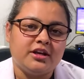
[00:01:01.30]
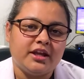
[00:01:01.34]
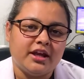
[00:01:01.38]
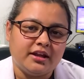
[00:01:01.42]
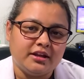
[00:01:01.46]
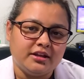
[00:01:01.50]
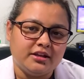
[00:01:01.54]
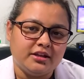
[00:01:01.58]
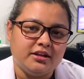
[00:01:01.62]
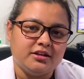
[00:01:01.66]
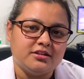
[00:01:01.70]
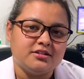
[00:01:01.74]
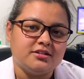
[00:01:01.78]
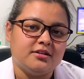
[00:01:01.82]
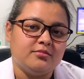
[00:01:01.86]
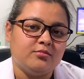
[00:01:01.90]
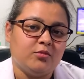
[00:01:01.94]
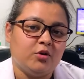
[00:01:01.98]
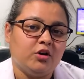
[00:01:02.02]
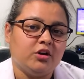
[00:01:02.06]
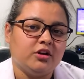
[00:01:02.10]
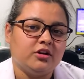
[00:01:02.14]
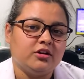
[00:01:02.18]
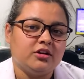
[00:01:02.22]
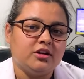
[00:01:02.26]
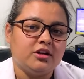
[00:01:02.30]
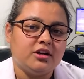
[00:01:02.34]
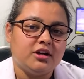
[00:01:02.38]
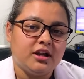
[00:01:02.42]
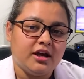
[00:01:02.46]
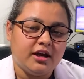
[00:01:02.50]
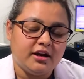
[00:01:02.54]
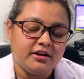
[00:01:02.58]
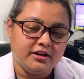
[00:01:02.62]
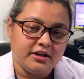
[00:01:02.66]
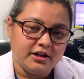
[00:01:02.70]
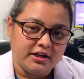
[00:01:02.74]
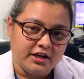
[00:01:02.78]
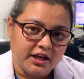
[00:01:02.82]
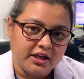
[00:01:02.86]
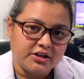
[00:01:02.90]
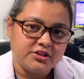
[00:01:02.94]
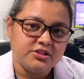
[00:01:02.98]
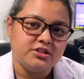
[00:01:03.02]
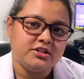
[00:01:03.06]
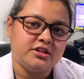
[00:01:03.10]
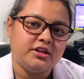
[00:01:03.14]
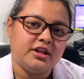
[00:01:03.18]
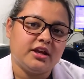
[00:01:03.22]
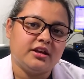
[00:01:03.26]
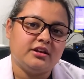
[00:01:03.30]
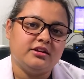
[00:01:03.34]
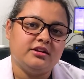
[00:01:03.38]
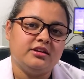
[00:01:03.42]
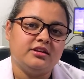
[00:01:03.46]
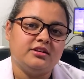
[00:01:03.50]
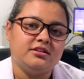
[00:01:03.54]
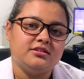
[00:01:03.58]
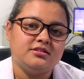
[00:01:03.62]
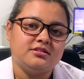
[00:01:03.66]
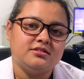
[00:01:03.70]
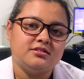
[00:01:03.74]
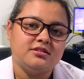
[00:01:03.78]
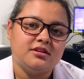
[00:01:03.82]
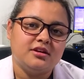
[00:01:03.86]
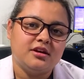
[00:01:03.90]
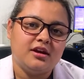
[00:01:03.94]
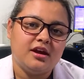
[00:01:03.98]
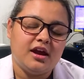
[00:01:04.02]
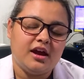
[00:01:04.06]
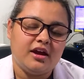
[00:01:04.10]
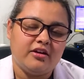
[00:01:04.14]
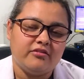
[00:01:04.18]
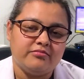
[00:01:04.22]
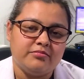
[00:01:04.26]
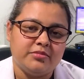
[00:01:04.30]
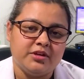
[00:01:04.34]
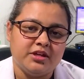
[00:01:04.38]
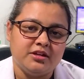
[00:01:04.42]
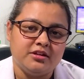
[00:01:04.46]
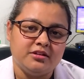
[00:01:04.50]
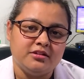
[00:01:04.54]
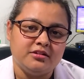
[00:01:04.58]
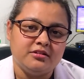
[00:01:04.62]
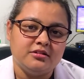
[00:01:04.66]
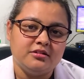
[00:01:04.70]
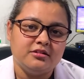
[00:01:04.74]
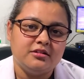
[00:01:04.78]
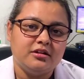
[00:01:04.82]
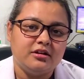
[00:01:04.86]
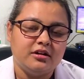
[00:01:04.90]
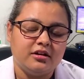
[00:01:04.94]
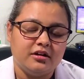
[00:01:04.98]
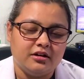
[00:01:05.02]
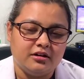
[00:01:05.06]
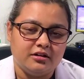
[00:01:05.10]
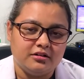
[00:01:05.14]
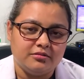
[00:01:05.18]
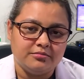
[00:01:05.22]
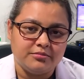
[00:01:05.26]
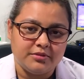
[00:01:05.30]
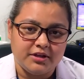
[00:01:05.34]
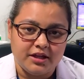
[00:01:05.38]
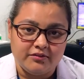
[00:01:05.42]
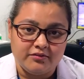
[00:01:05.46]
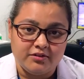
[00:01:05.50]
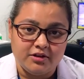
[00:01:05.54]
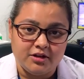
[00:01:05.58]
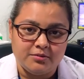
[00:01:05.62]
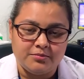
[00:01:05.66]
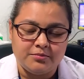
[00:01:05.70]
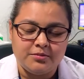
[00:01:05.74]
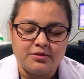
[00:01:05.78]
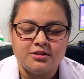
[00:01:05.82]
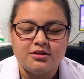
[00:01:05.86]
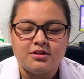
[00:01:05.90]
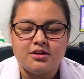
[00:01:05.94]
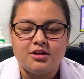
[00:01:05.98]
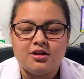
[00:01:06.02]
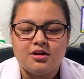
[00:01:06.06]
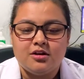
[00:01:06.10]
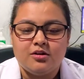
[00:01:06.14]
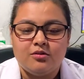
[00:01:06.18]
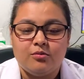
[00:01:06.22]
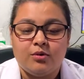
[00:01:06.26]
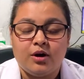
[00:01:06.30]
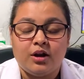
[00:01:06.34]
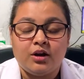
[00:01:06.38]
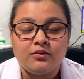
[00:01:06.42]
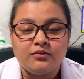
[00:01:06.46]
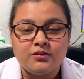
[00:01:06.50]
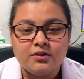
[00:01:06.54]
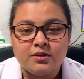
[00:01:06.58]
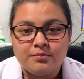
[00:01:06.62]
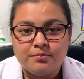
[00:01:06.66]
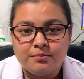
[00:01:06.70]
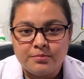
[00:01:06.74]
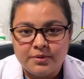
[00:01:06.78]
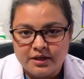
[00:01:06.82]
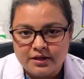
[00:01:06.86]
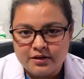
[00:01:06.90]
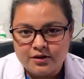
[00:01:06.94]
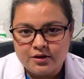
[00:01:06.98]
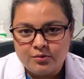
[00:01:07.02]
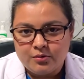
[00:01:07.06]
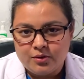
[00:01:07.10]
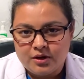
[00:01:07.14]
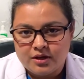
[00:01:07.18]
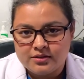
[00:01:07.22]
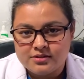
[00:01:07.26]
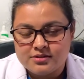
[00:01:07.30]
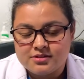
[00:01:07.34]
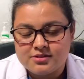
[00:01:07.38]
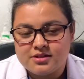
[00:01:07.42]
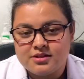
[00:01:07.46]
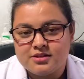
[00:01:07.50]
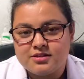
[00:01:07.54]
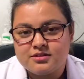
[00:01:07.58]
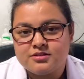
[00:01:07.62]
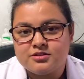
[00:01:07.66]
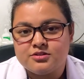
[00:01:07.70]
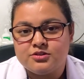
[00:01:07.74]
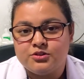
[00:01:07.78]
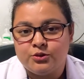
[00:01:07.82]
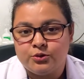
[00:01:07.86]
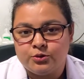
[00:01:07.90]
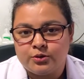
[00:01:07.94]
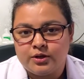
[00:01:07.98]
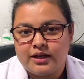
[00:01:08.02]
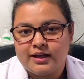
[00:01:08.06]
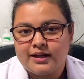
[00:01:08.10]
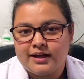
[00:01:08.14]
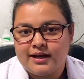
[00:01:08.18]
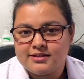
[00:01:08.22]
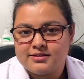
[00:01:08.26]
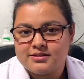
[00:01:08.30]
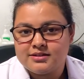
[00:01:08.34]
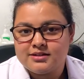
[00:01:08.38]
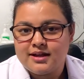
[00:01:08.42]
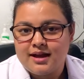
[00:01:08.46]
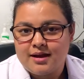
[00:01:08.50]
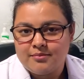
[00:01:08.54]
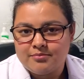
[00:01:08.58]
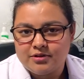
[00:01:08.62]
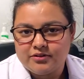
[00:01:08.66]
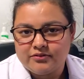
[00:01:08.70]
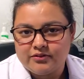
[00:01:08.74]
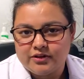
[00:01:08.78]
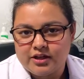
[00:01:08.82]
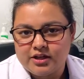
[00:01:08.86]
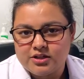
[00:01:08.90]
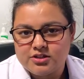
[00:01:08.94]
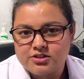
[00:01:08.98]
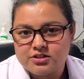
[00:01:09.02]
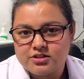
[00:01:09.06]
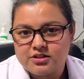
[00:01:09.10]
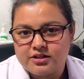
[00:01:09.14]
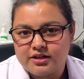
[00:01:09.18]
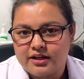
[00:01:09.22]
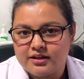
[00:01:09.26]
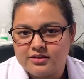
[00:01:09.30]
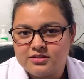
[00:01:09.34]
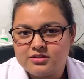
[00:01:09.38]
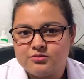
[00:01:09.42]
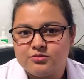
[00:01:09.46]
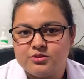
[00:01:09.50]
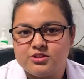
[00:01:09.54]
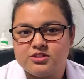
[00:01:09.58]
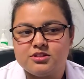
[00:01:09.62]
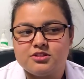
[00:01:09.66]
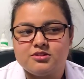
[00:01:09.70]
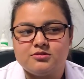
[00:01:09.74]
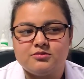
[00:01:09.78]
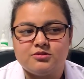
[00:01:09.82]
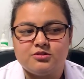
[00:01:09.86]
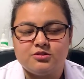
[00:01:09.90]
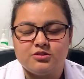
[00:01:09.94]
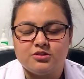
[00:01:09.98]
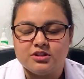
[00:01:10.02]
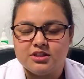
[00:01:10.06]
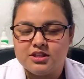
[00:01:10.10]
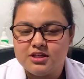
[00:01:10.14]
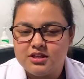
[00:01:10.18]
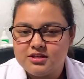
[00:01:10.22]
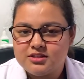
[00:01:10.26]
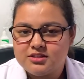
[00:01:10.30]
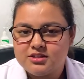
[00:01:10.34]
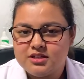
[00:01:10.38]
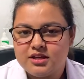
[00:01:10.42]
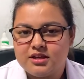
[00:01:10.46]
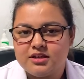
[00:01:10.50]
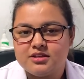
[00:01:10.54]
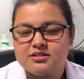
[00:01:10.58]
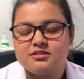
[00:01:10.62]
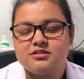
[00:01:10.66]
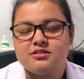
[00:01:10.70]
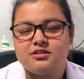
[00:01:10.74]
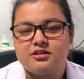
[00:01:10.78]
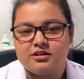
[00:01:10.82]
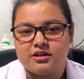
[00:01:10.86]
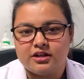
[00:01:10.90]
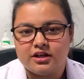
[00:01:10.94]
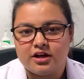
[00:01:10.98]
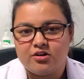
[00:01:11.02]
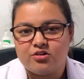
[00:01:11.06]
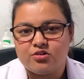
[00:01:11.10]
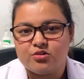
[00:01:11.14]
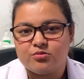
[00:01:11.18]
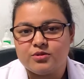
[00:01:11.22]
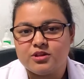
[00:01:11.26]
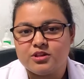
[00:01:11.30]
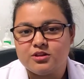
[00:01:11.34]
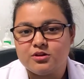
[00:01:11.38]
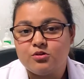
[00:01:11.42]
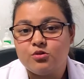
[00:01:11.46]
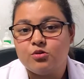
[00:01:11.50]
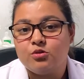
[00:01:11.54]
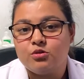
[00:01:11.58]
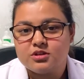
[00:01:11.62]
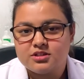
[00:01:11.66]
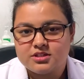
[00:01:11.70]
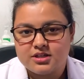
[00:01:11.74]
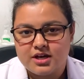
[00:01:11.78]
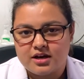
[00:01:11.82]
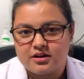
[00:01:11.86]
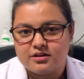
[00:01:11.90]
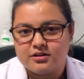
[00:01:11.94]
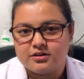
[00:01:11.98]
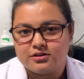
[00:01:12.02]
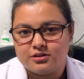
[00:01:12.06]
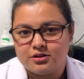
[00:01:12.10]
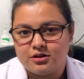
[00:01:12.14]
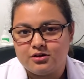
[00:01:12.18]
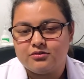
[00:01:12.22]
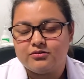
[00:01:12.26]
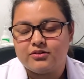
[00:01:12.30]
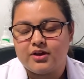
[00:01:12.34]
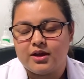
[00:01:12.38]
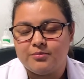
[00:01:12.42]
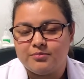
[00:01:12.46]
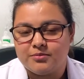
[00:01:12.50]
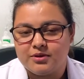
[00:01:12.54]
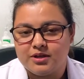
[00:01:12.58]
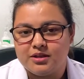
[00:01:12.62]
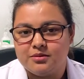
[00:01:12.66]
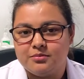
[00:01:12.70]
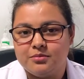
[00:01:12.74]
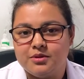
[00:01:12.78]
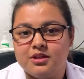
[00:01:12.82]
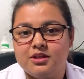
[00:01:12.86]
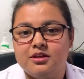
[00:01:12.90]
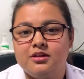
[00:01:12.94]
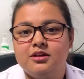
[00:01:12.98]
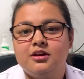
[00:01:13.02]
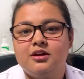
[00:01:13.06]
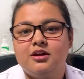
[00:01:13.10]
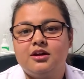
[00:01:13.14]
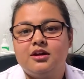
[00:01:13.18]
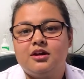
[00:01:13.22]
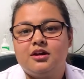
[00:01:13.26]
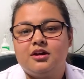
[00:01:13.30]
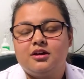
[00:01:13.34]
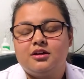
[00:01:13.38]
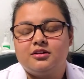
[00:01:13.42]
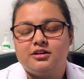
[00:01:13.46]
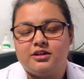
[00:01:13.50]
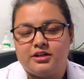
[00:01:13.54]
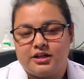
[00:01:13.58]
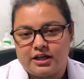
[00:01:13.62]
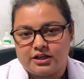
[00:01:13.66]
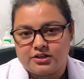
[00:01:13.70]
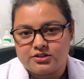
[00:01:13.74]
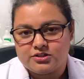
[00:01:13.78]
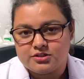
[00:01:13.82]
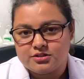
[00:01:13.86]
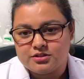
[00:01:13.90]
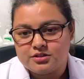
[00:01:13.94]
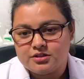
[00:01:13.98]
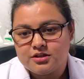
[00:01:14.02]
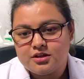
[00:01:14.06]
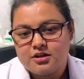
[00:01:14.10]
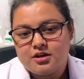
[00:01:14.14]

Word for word: techniques and molecular de detection techniques have been um, developed. One of the bigger ones is nucleic acid amplification test, which is these days turning out to be the gold standard of MTB detection.